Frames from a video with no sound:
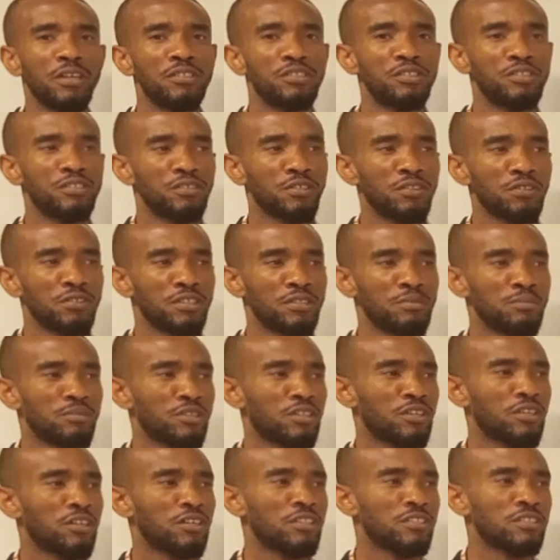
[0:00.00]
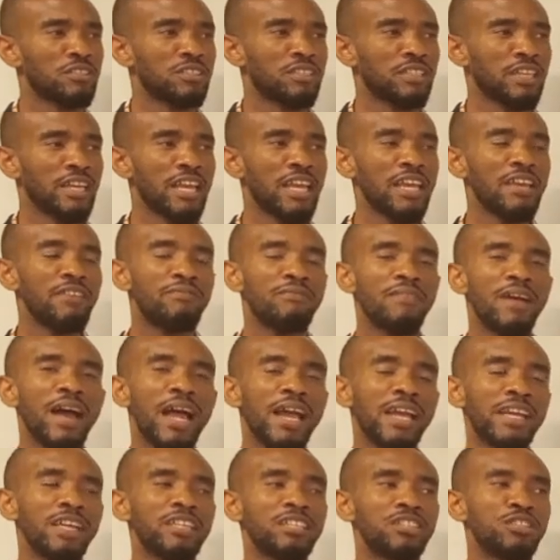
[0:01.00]
theorem, because if
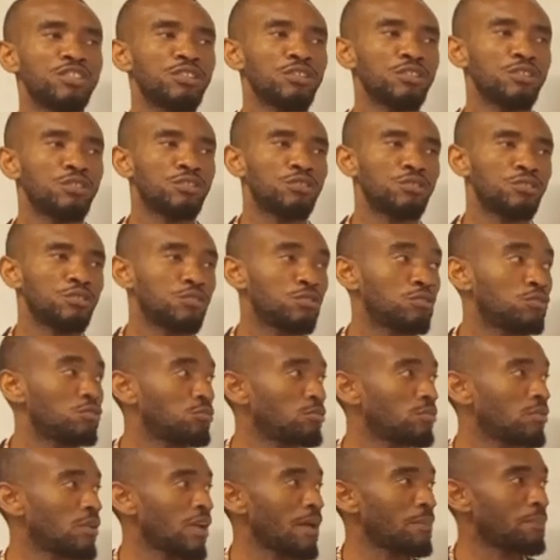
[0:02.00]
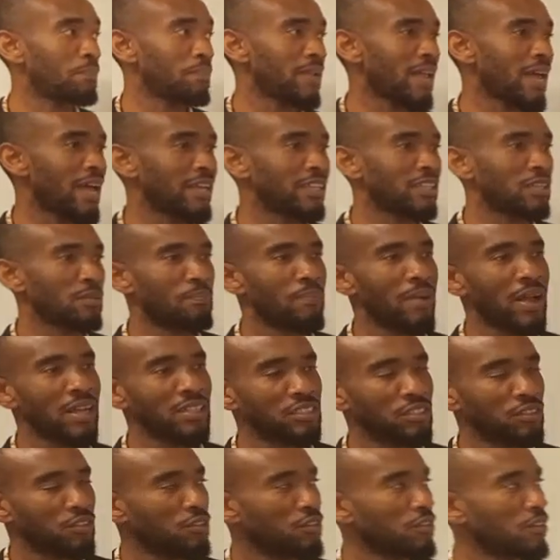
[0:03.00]
I should apply the
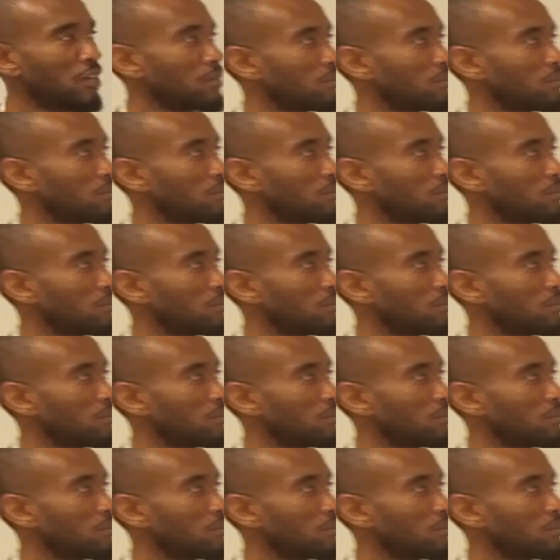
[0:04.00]
Pythagorean